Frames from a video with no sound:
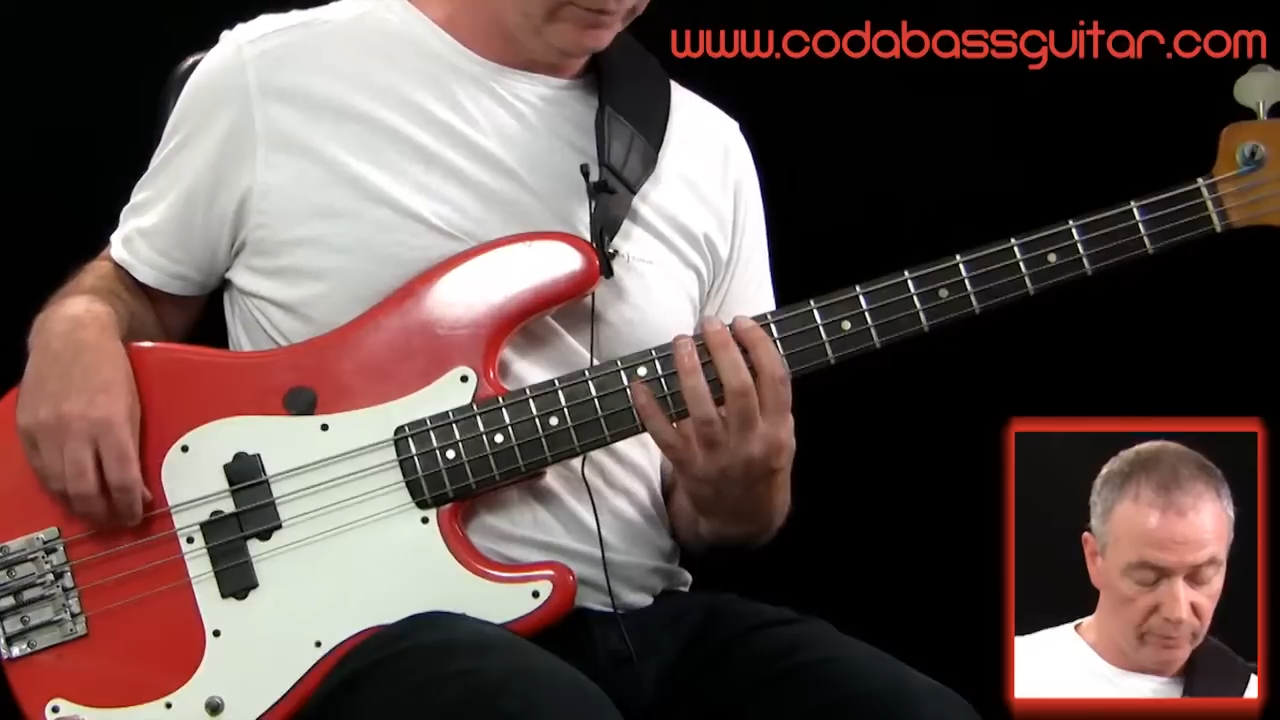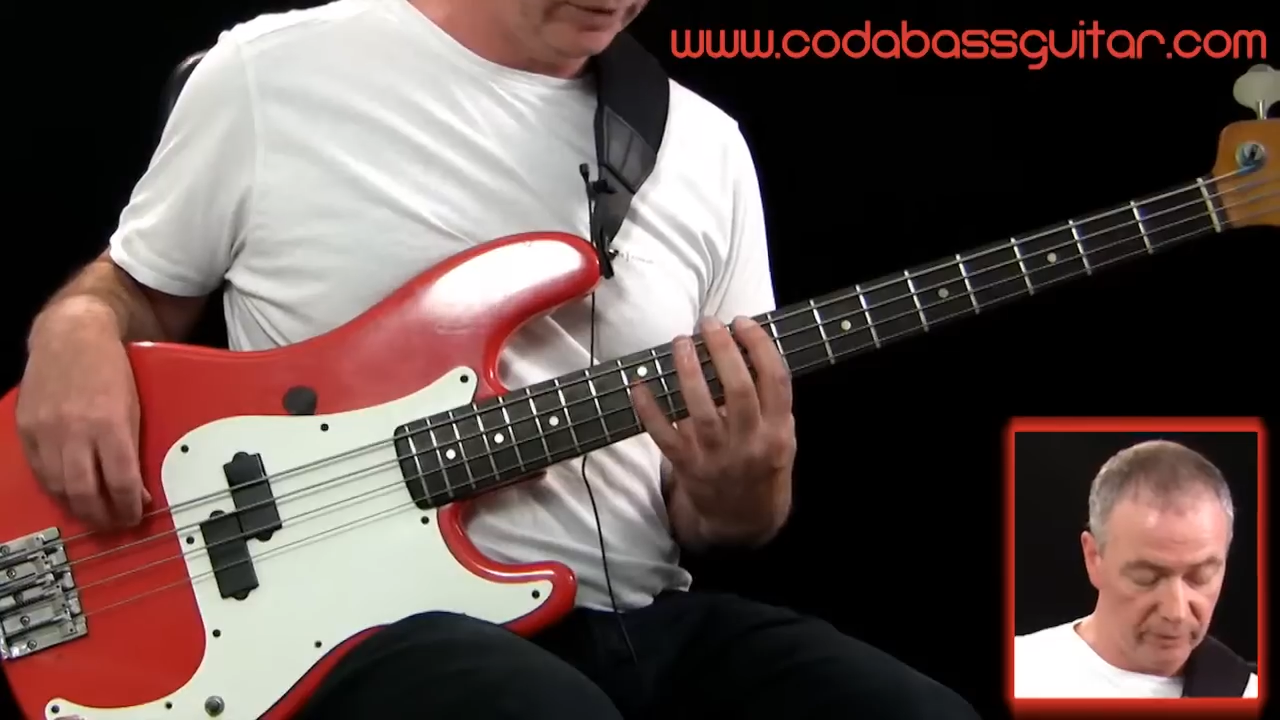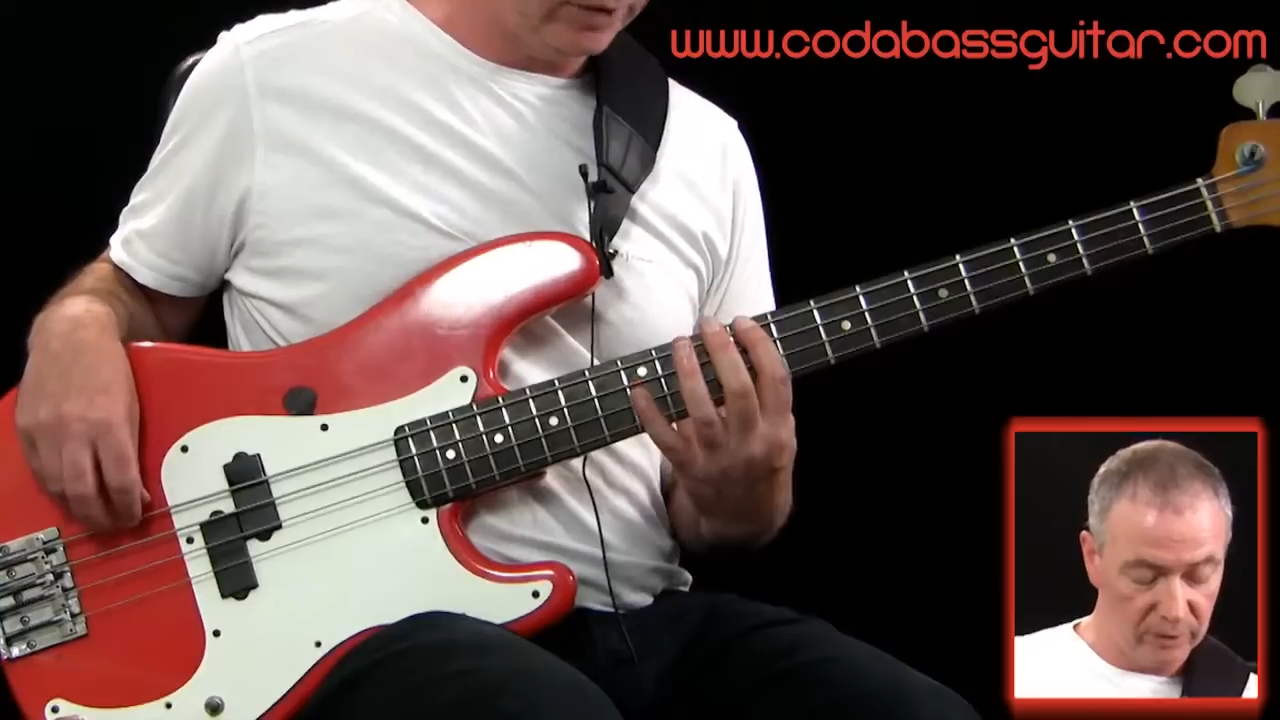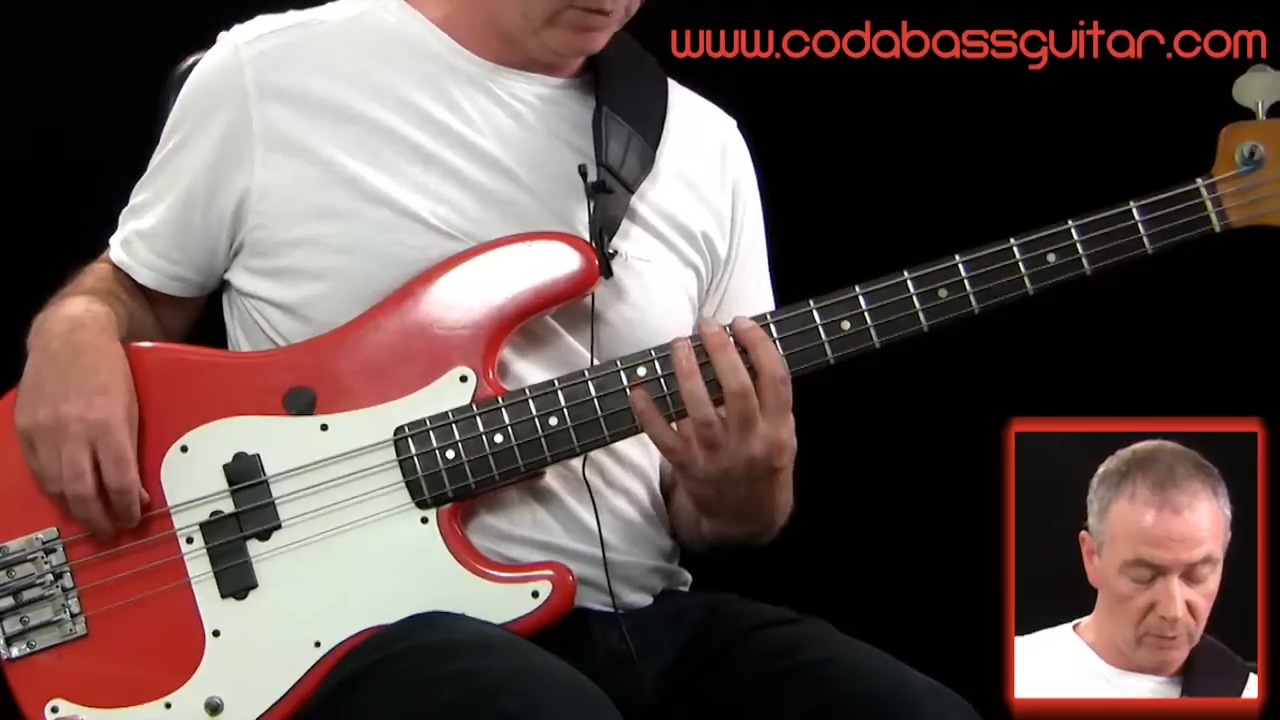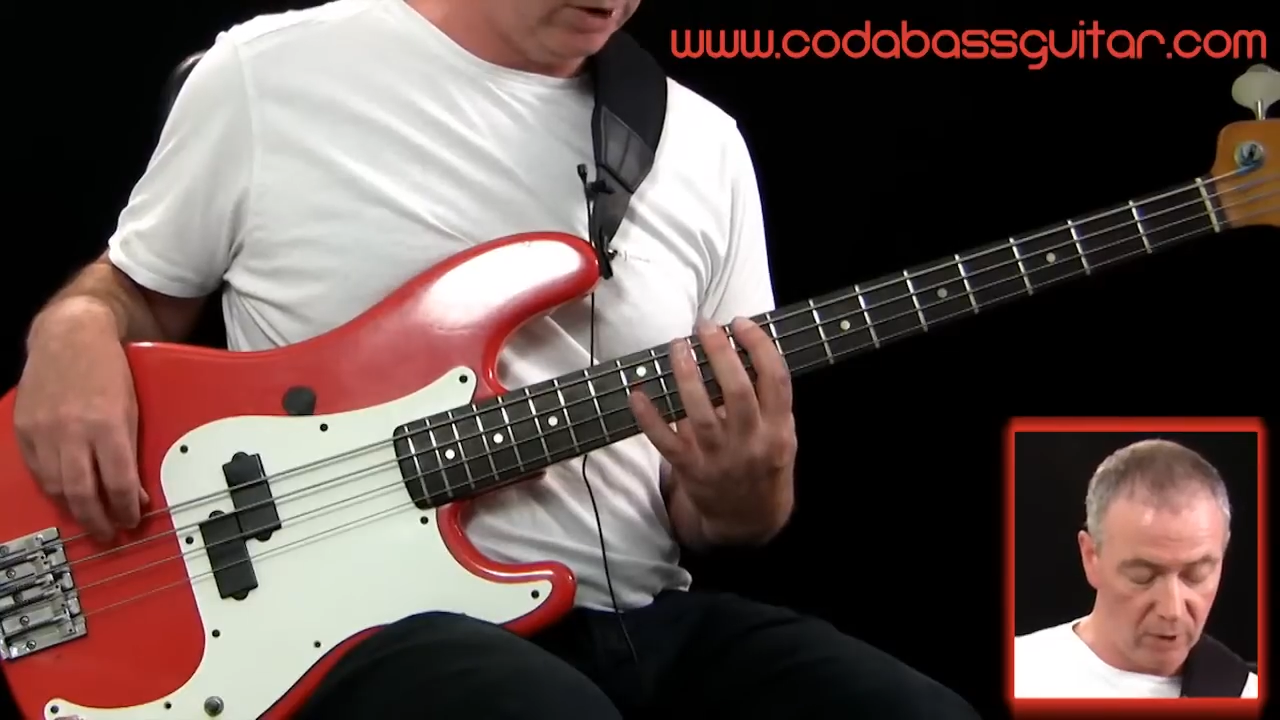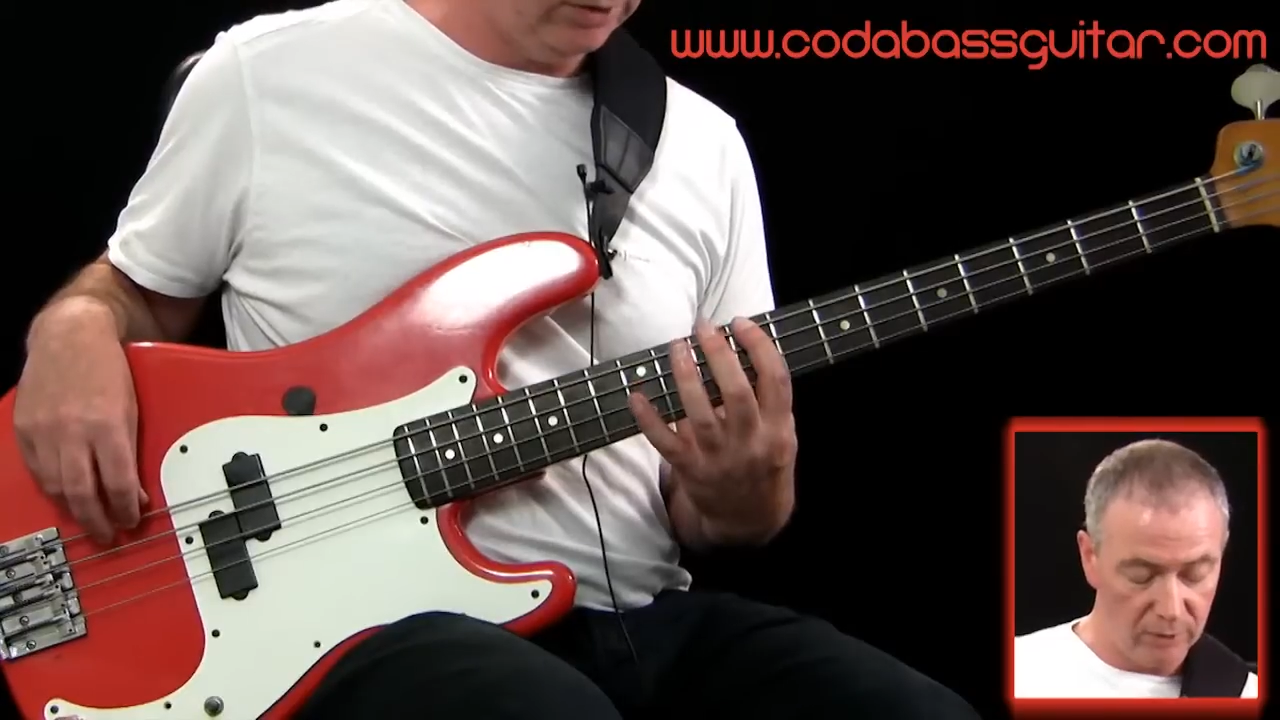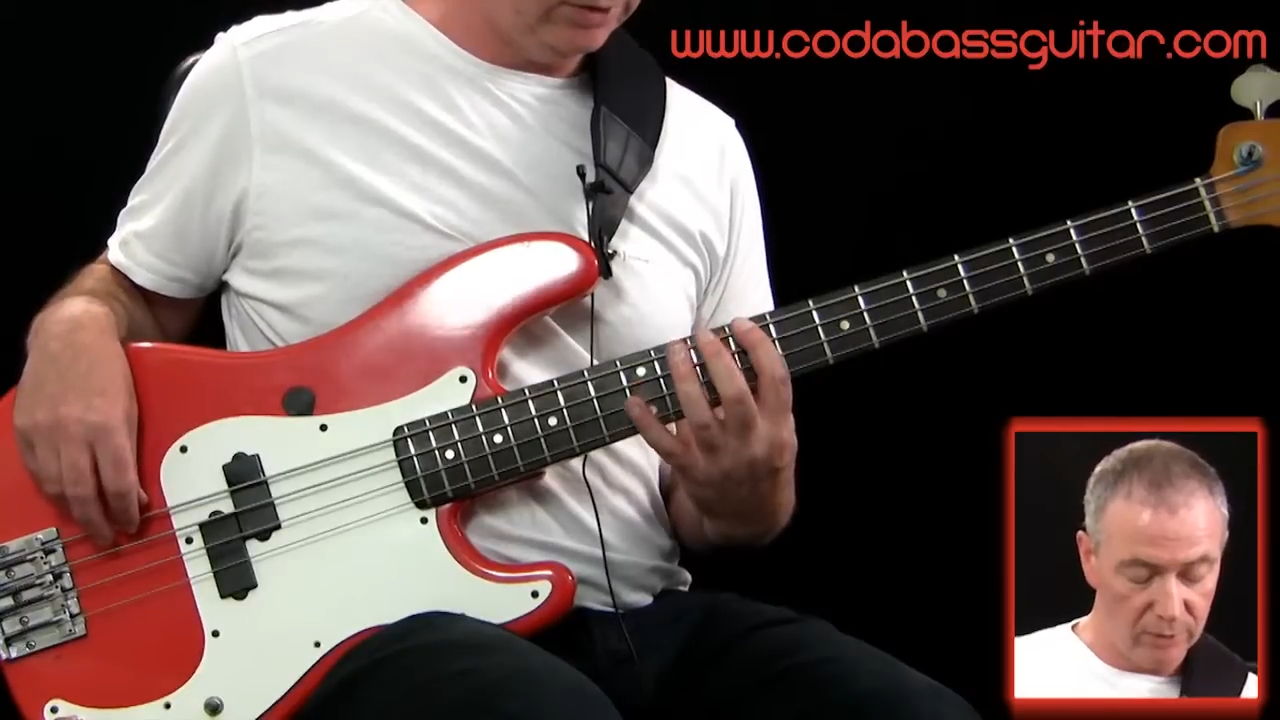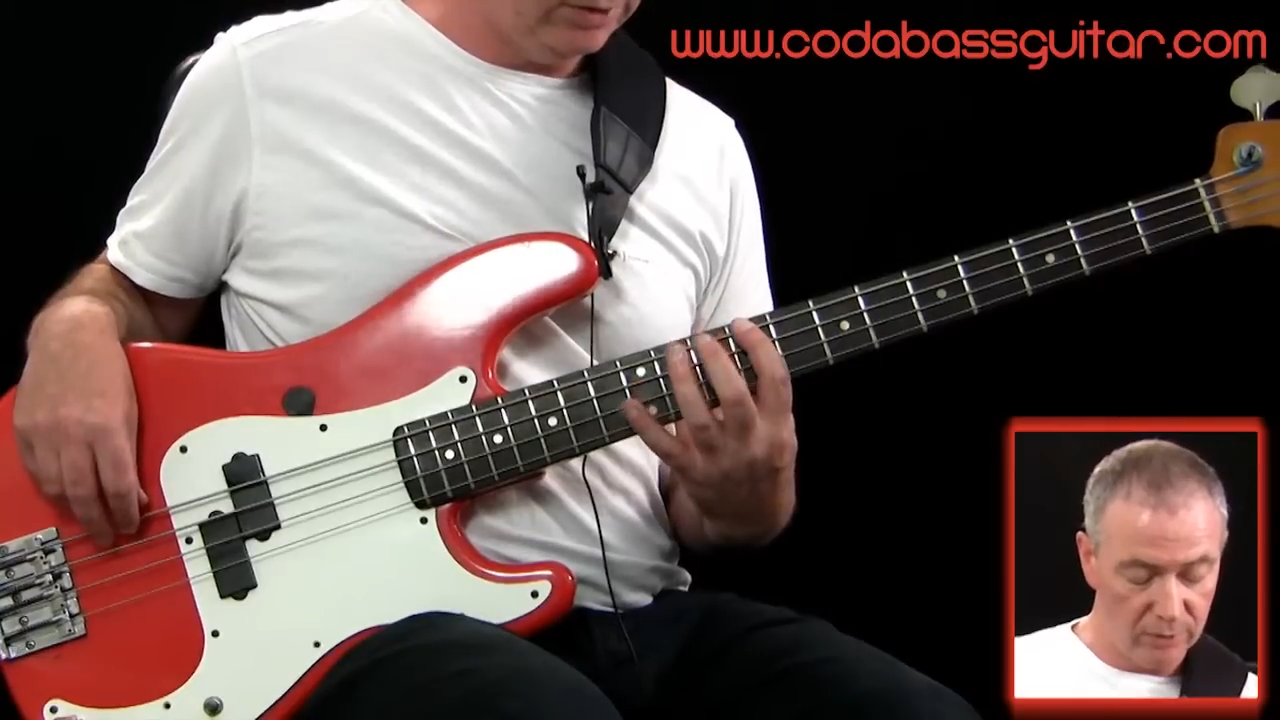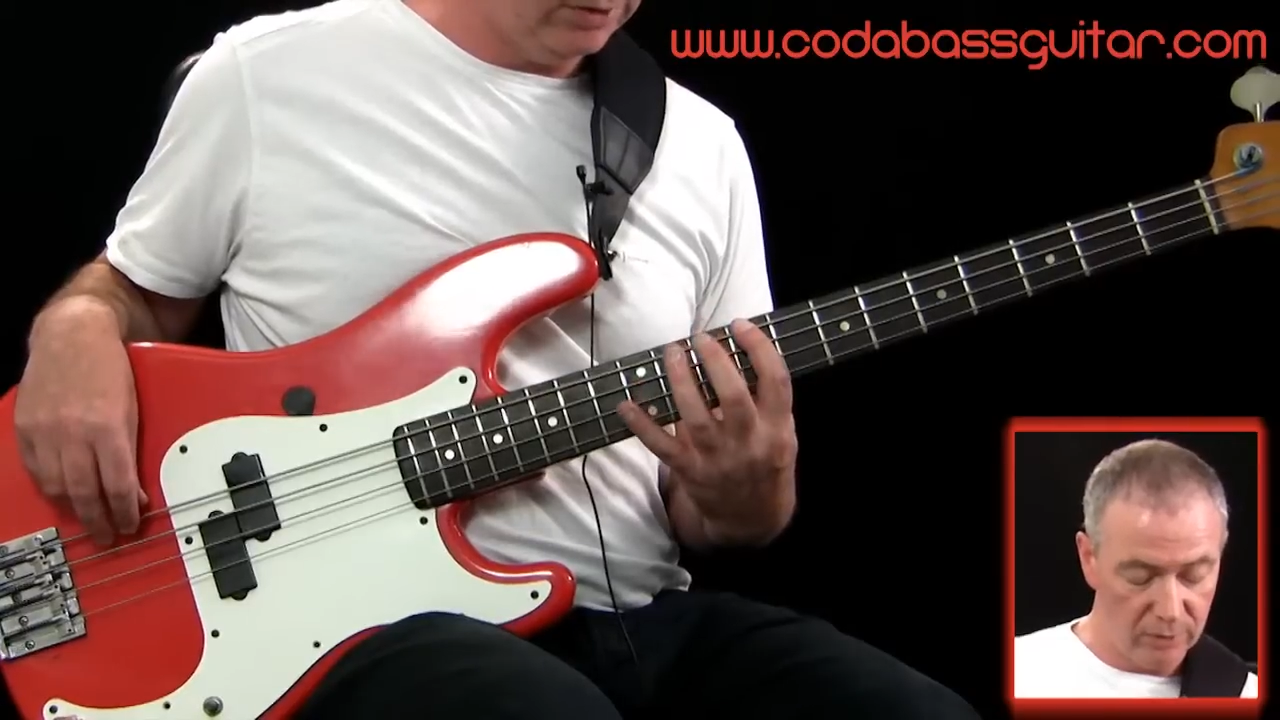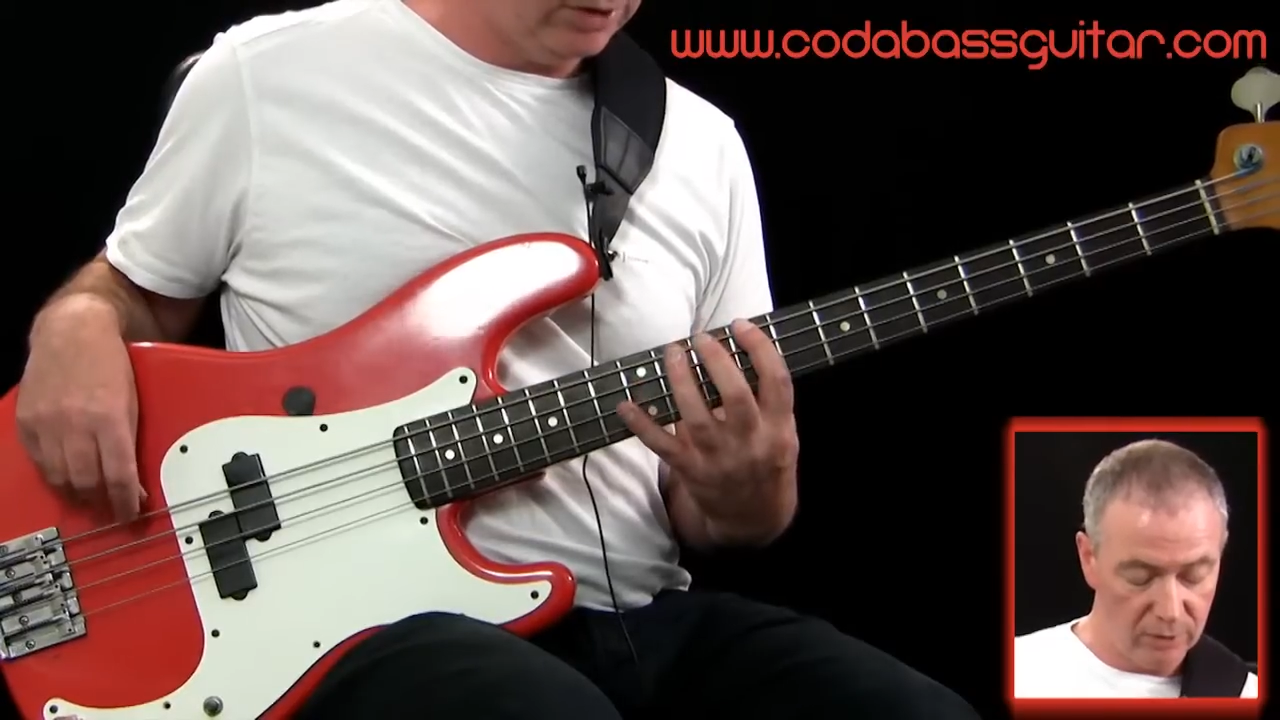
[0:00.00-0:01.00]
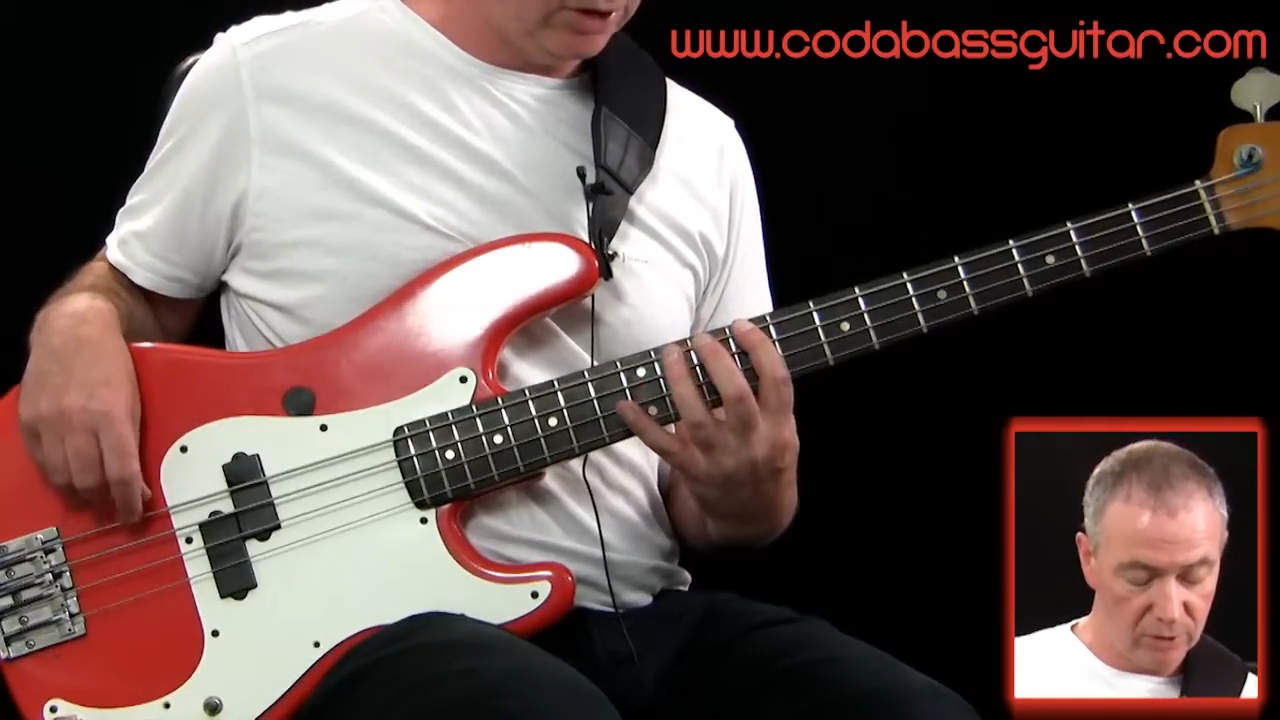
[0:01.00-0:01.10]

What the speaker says: finger 1,